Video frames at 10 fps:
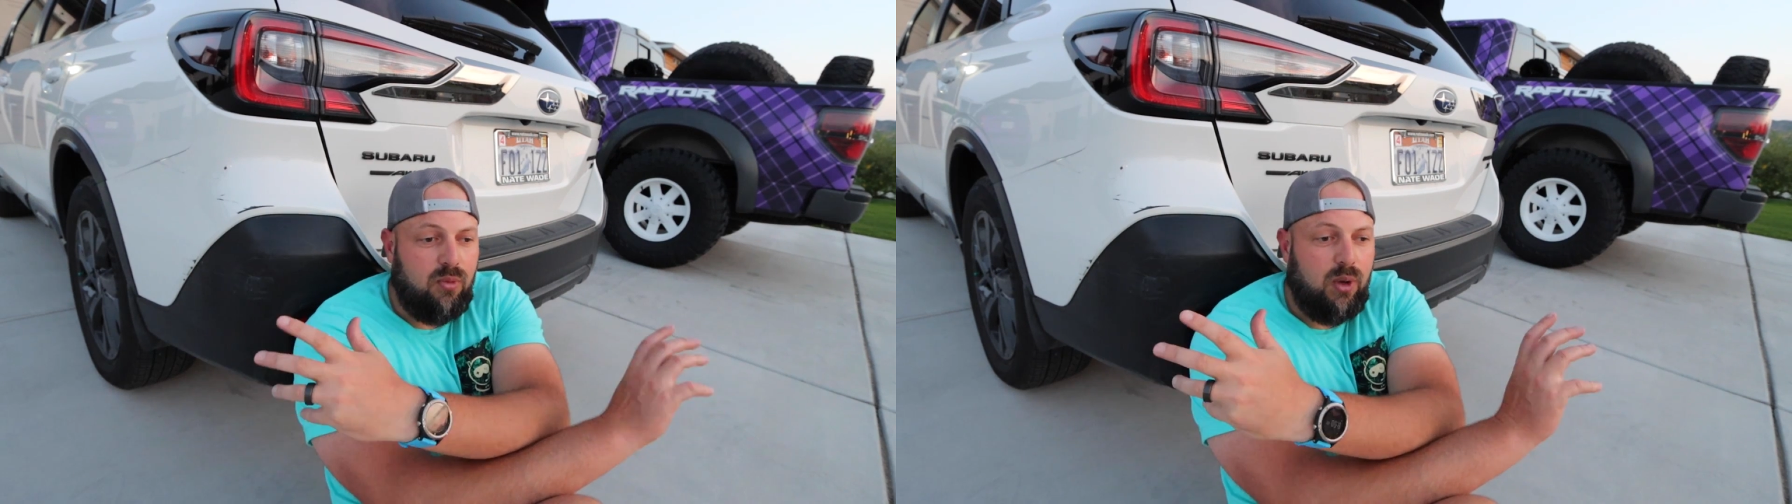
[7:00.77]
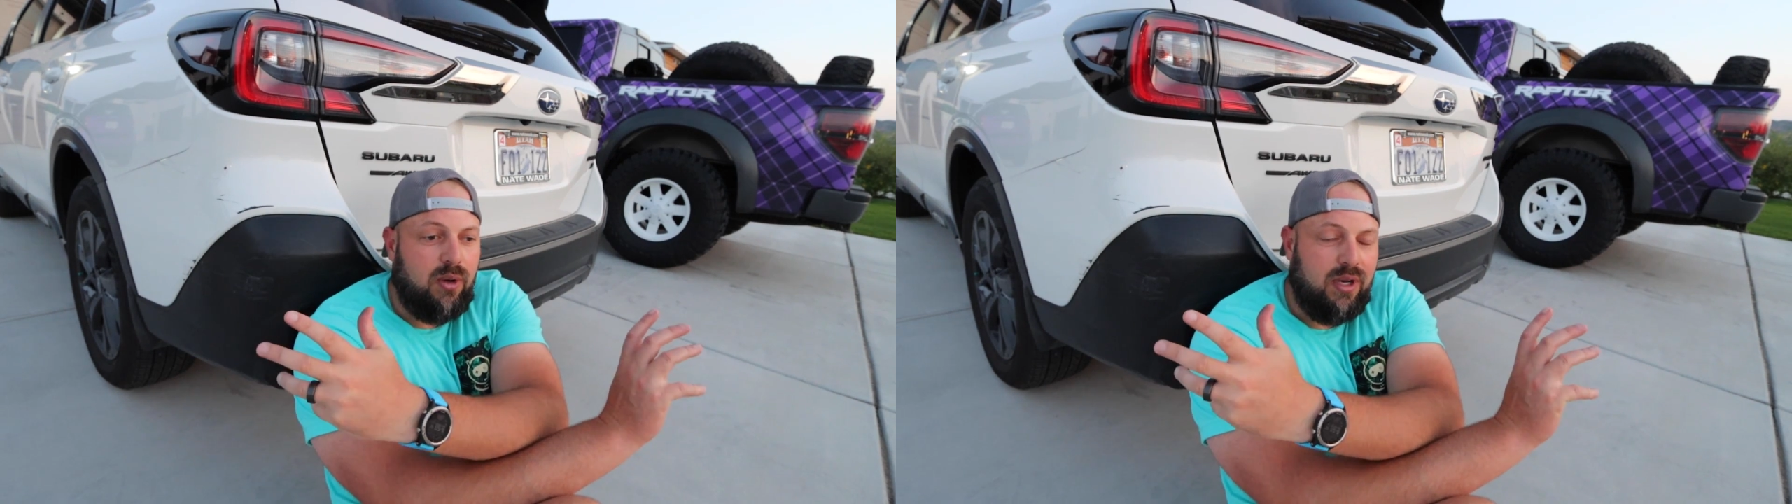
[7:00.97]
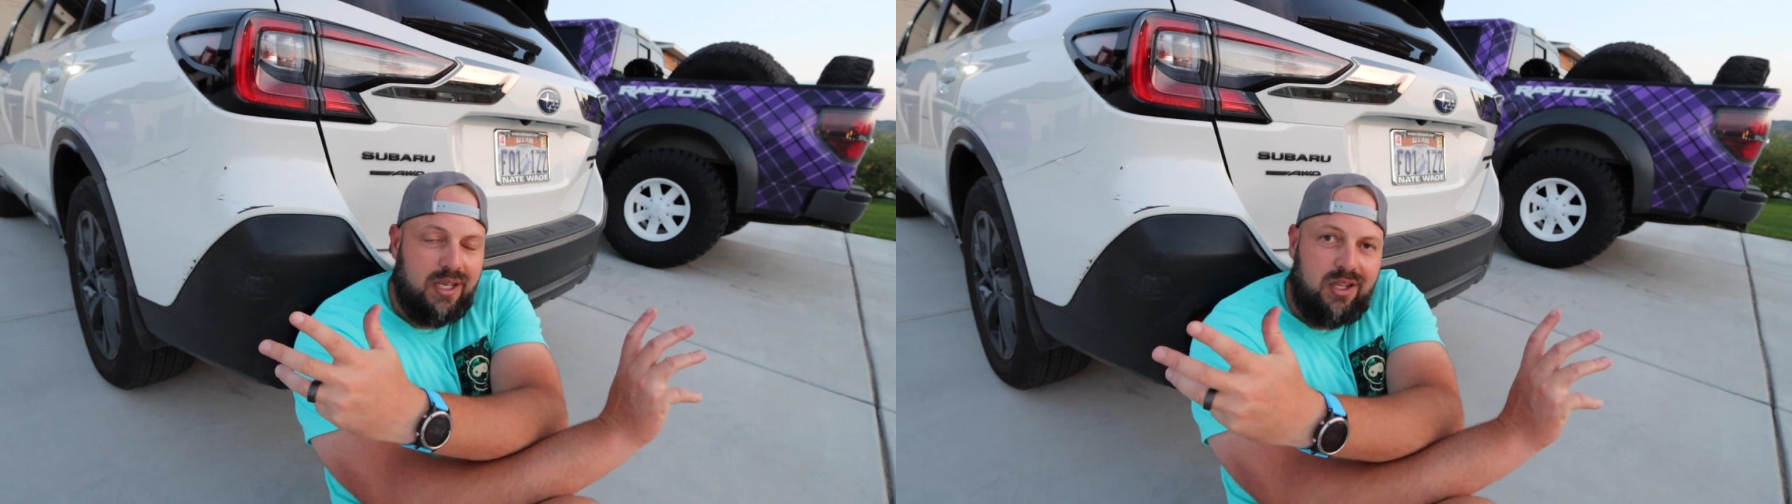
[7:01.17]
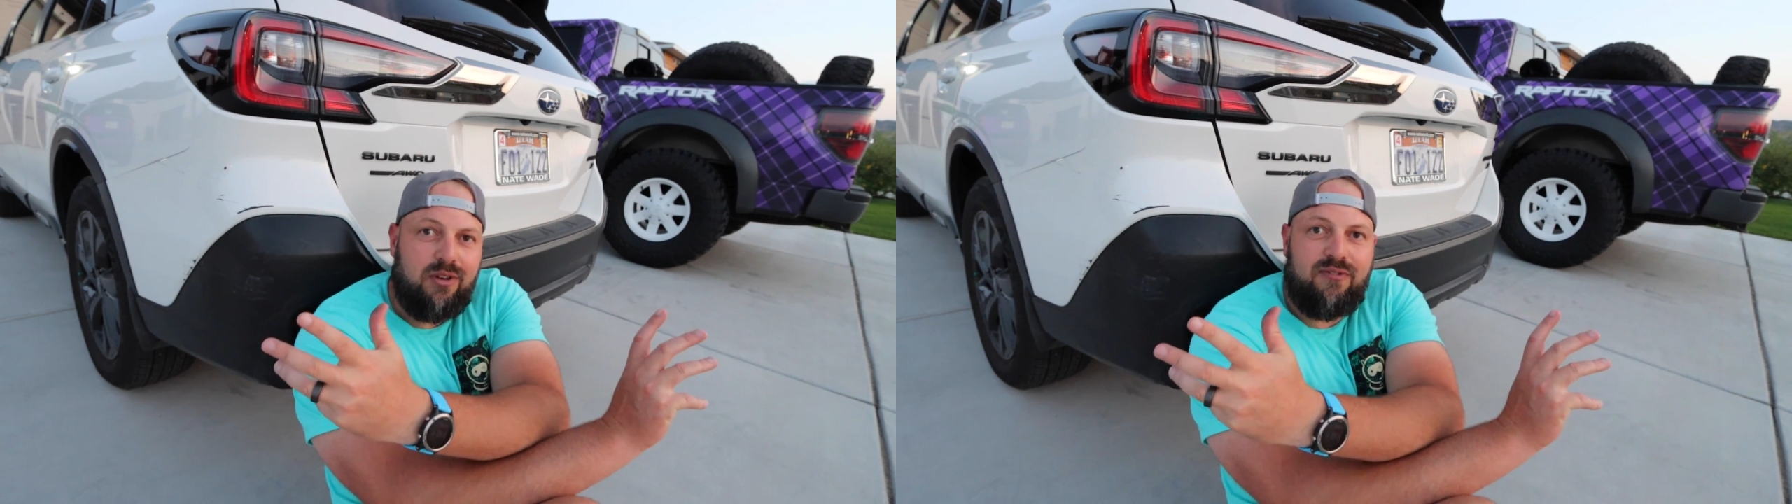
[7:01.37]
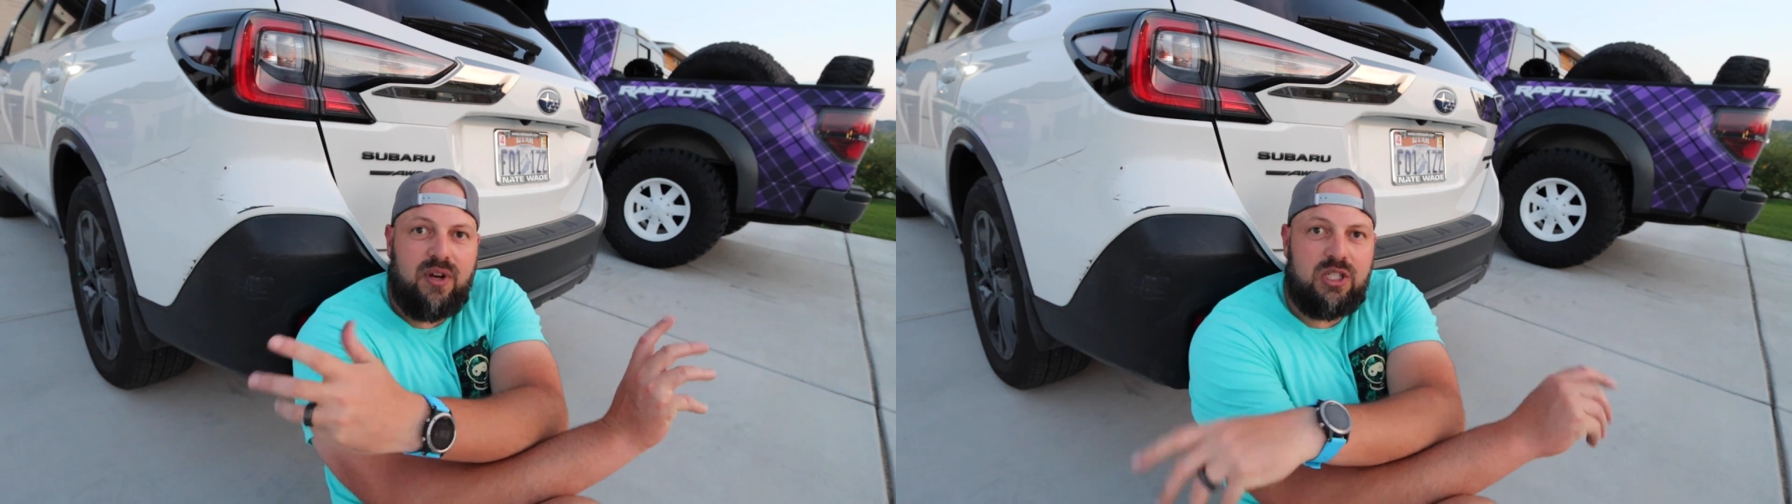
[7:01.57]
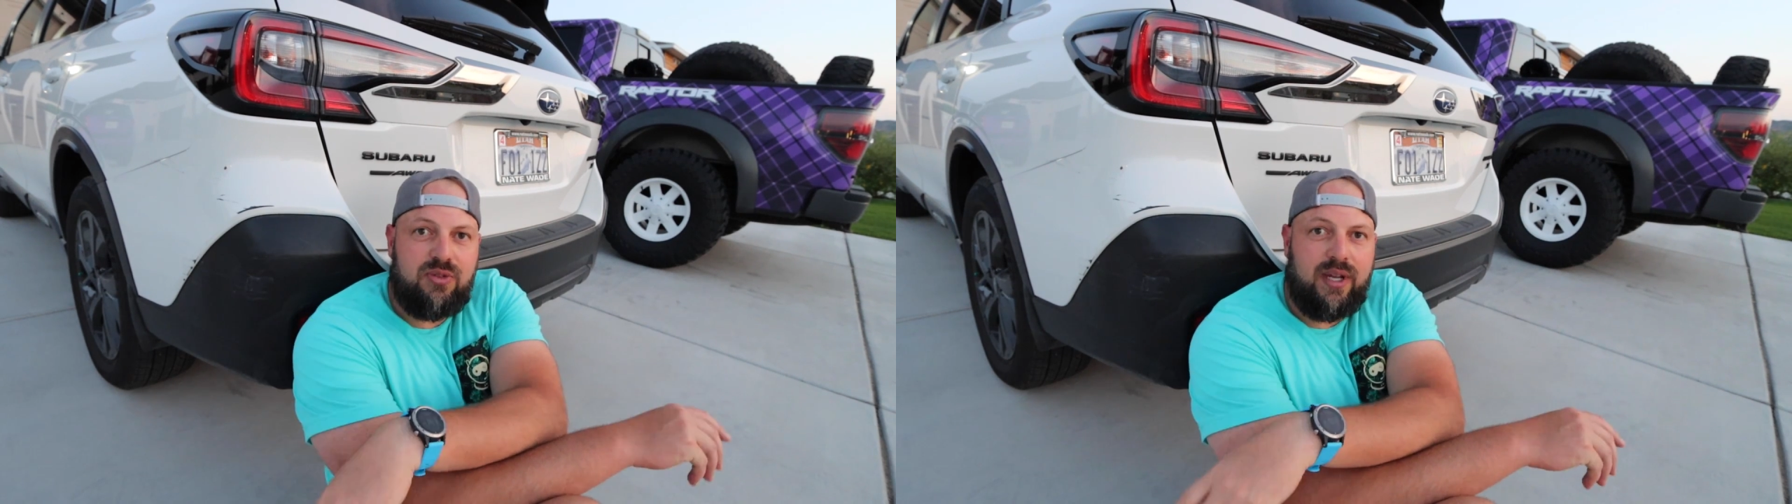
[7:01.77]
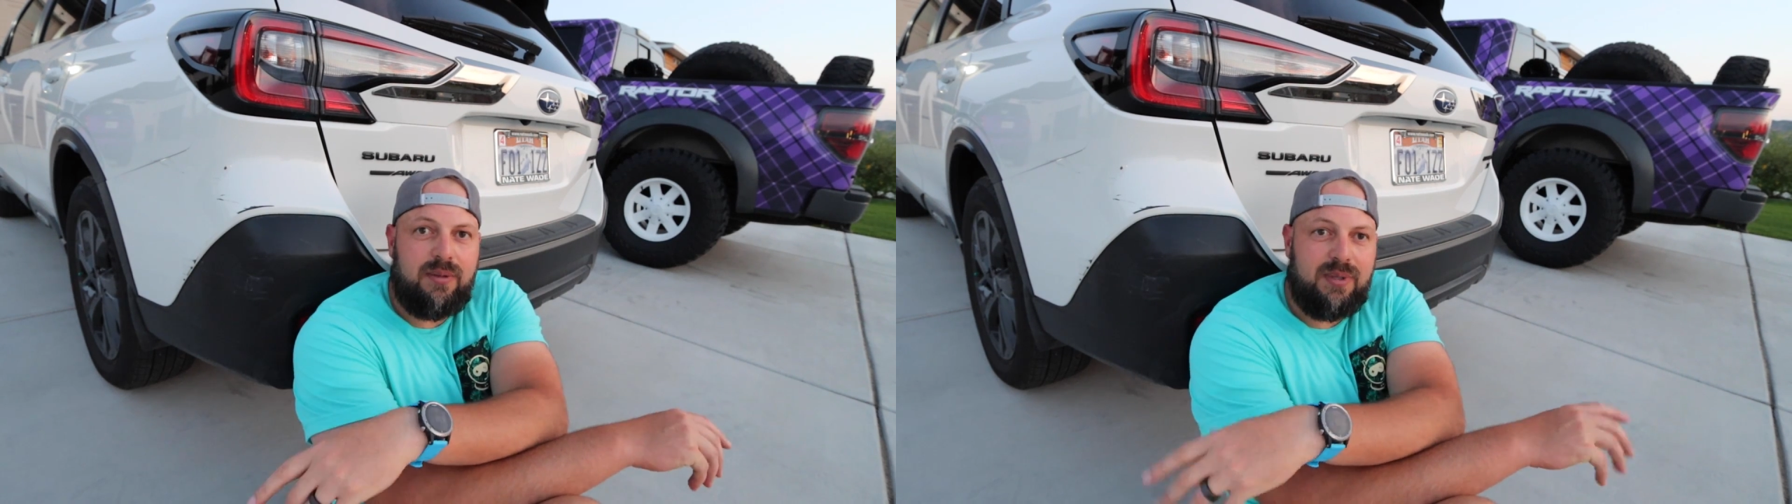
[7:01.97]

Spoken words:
we were a little frustrated